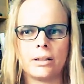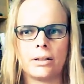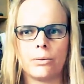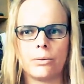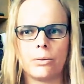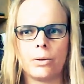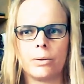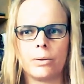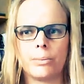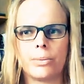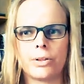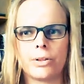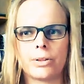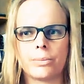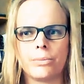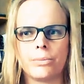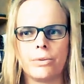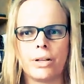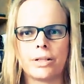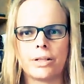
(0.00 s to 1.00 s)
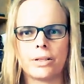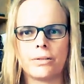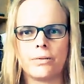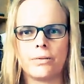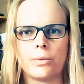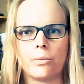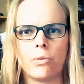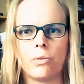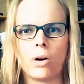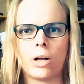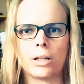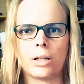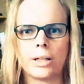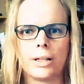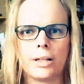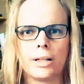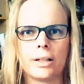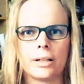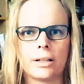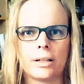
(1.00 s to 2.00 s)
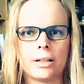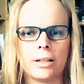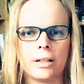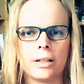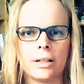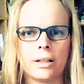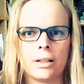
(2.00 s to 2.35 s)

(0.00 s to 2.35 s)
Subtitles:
the warm perspiration from walking